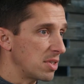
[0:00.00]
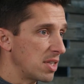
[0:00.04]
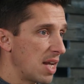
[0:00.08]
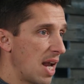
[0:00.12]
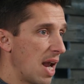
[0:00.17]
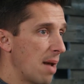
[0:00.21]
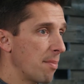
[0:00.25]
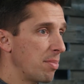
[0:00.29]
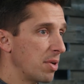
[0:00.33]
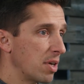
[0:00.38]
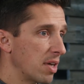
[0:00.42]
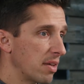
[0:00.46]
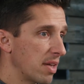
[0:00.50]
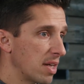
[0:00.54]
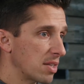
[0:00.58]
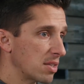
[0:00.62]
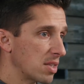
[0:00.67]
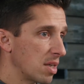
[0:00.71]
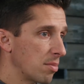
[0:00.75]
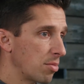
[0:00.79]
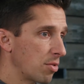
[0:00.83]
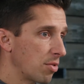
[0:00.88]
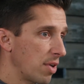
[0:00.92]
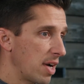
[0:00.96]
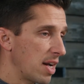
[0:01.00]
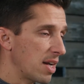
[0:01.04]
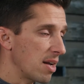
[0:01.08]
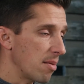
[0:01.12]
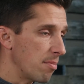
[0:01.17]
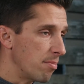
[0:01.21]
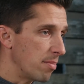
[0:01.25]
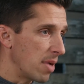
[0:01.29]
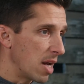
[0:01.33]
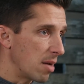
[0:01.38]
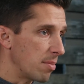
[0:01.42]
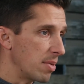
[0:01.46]
tamping of that subgrade
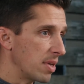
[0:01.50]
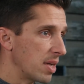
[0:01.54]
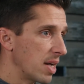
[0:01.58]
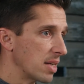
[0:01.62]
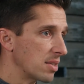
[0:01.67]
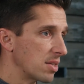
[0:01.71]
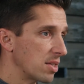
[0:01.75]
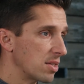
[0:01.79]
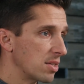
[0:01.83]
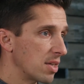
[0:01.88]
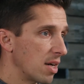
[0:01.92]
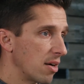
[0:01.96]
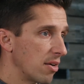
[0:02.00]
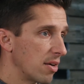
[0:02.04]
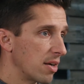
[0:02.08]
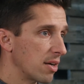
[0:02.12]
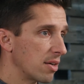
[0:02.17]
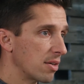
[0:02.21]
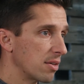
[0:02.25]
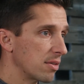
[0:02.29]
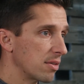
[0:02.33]
may be necessary.